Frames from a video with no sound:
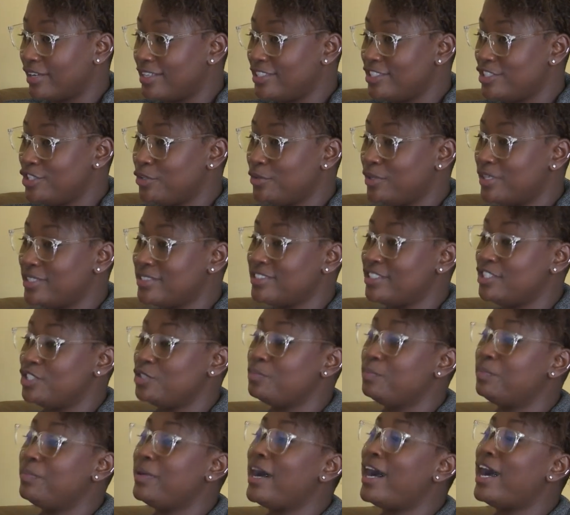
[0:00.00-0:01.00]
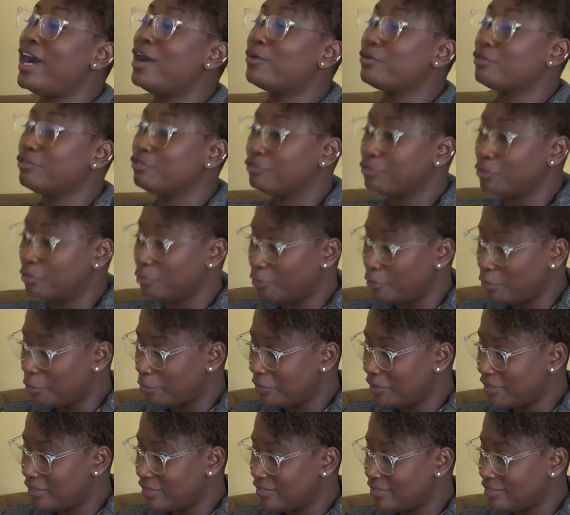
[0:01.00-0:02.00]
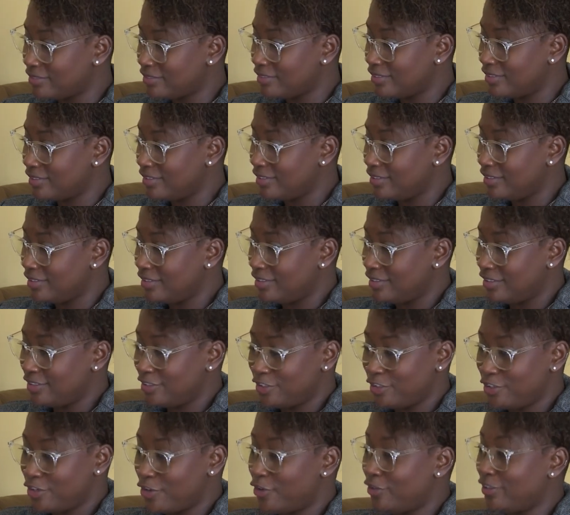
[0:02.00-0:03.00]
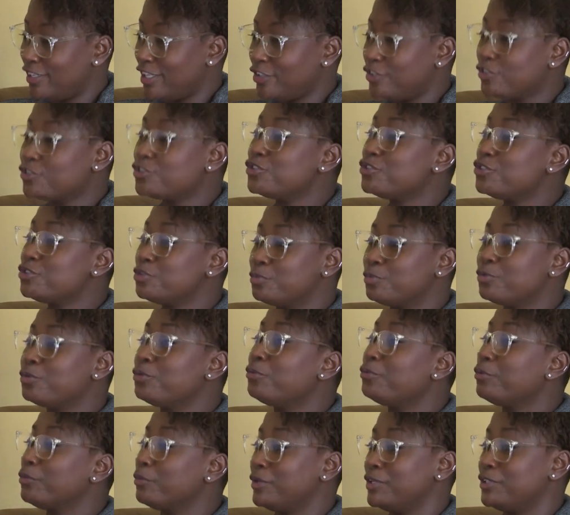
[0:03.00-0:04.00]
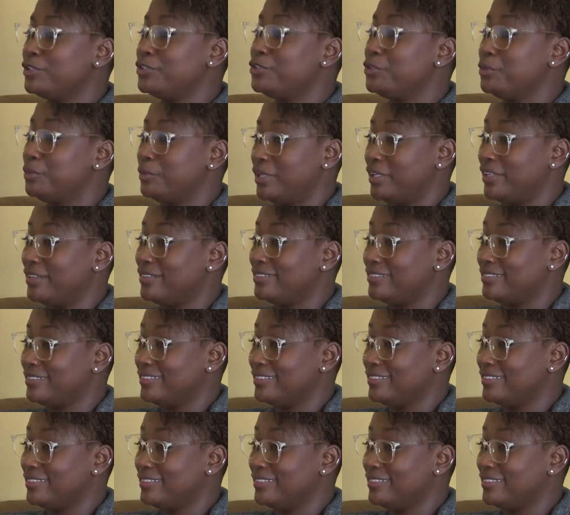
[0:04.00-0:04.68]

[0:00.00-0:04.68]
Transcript: I see you as this powerful woman. Mm-hmm. You know, like you're superwoman to me.